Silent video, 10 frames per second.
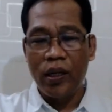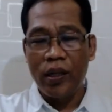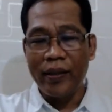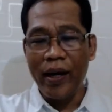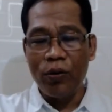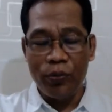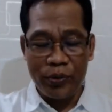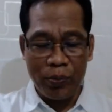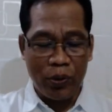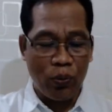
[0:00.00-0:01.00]
Nahum
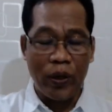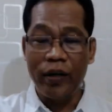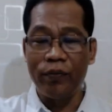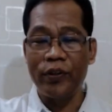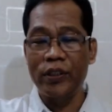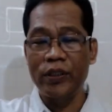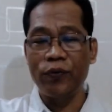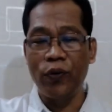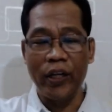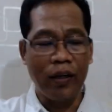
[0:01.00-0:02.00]
chapter 1 verse
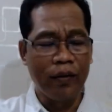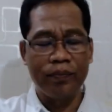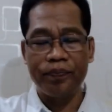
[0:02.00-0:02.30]
14.